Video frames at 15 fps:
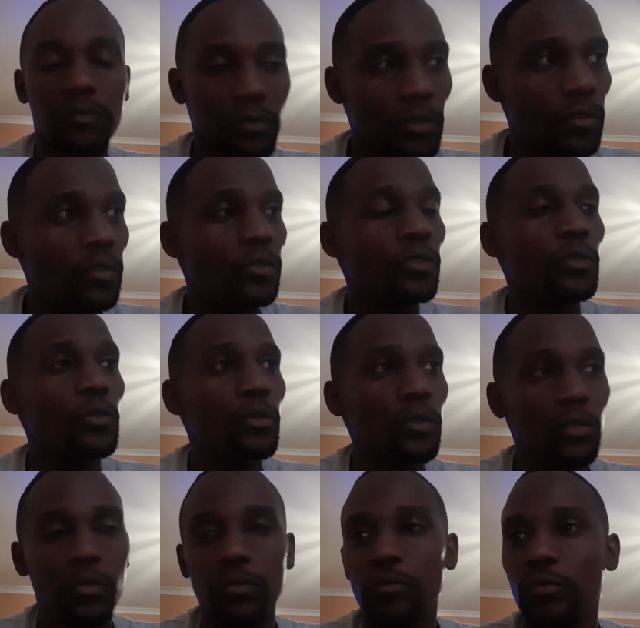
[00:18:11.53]
You go to school,
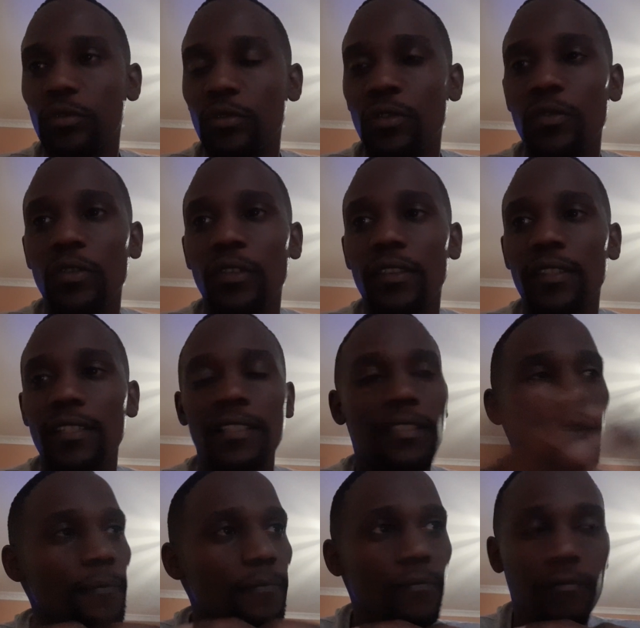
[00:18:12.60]
you do your
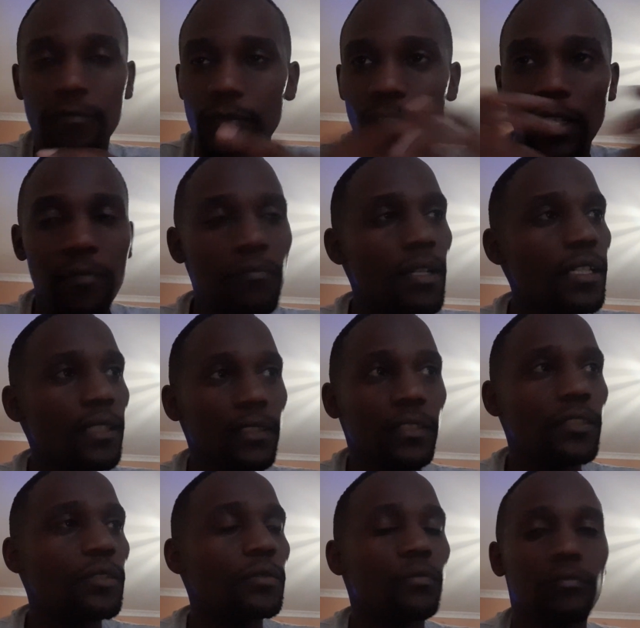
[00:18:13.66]
thing, come back,
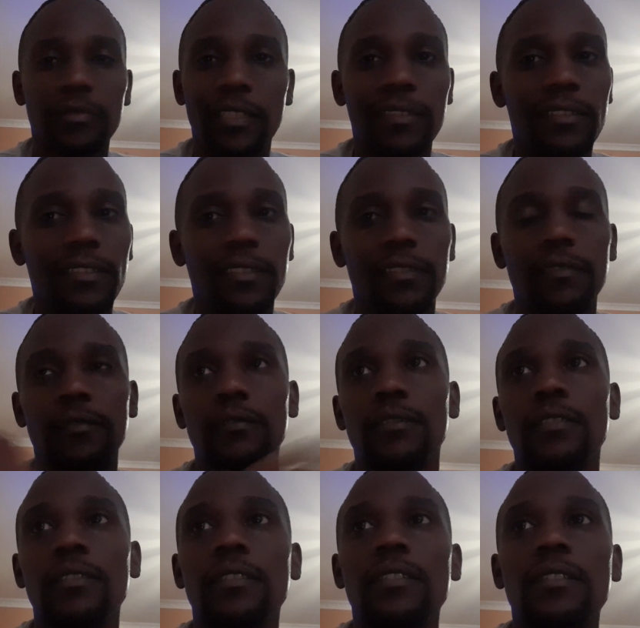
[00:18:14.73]
that's it.
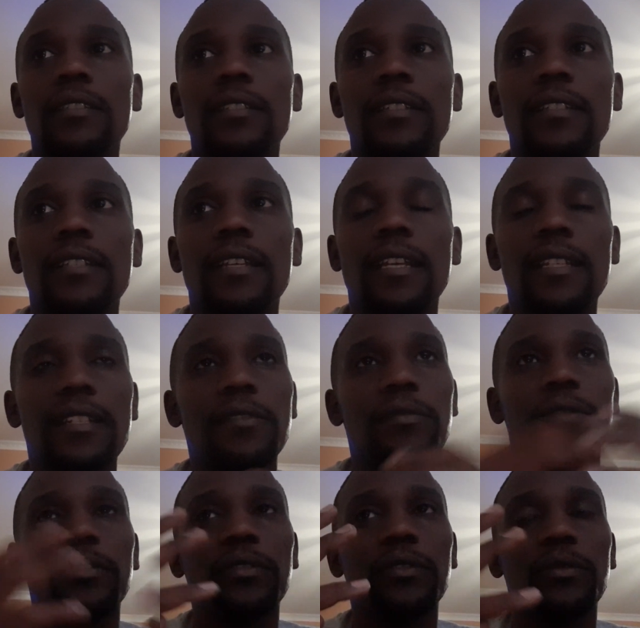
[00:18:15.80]
And it
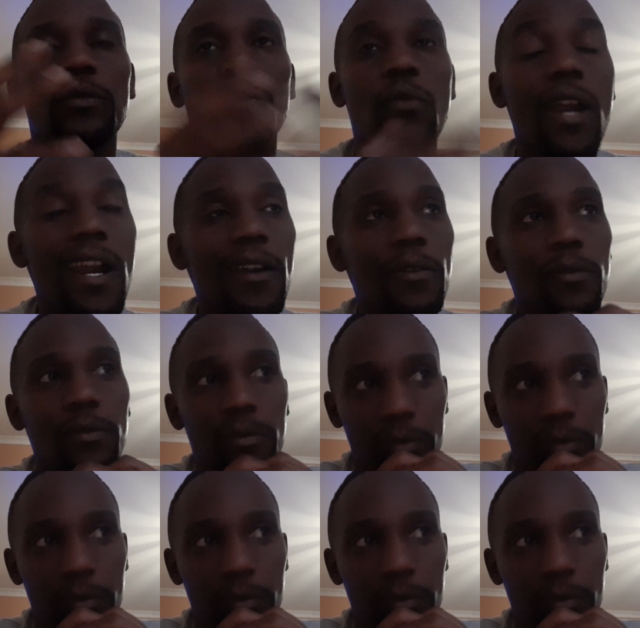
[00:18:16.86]
was, wow.